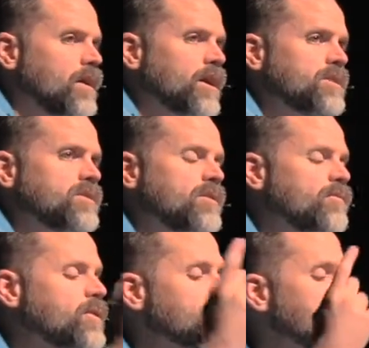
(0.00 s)
Okay, so the
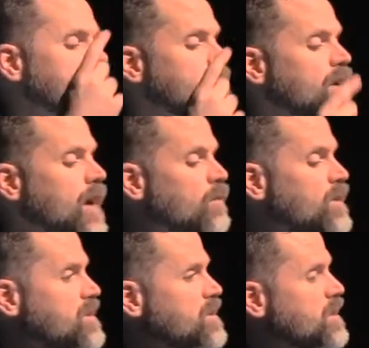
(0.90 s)
first reason God
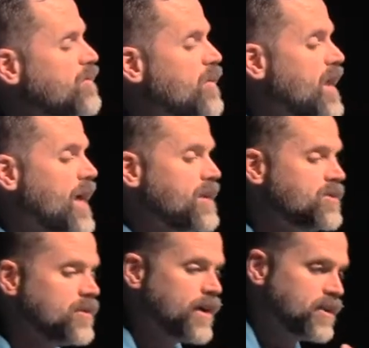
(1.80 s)
wants us to live with an
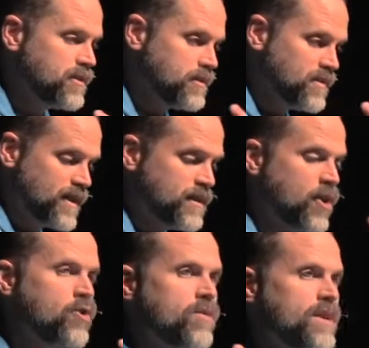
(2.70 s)
attitude of gratitude is because
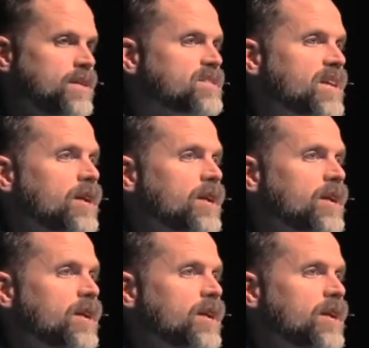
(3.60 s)
of who He is.